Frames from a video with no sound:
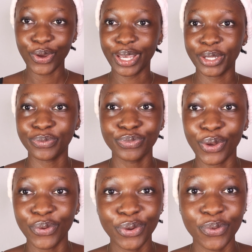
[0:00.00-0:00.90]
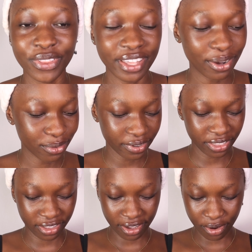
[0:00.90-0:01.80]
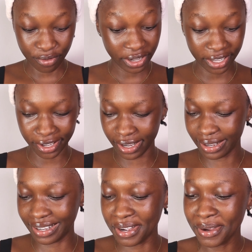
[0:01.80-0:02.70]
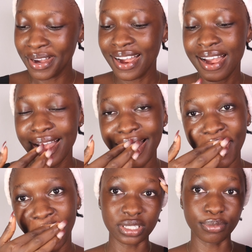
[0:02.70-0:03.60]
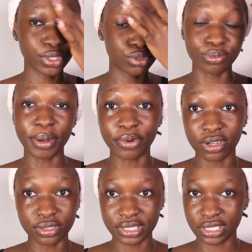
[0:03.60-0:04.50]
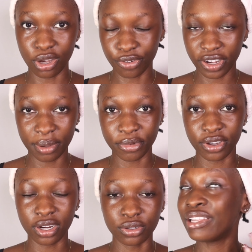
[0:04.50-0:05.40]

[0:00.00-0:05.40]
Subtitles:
Okay, we don't want that over there. Over here. I'm going to do my brows off camera.